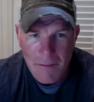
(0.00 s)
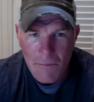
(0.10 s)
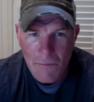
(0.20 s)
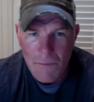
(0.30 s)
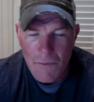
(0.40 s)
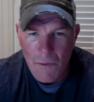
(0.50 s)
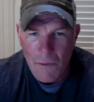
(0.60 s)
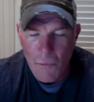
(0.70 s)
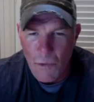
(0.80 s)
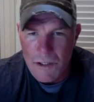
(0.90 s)
We've gone
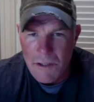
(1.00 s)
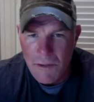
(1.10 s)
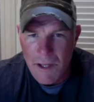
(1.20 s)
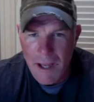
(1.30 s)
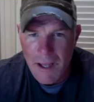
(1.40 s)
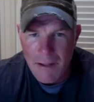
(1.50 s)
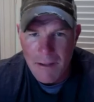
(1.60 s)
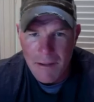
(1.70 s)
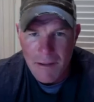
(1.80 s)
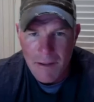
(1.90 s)
to Whistler,
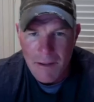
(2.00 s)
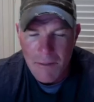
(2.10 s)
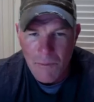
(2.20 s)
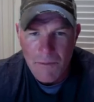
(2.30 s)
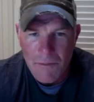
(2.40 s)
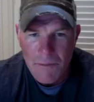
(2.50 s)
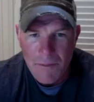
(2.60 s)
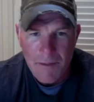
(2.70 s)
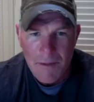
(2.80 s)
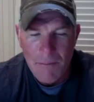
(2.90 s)
Canada. We've
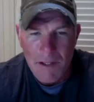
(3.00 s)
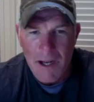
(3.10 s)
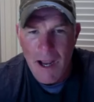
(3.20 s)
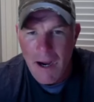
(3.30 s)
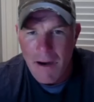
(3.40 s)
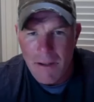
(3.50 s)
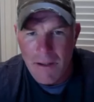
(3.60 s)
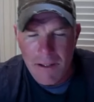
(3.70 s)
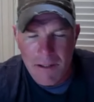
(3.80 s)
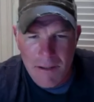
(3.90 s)
been to Ireland.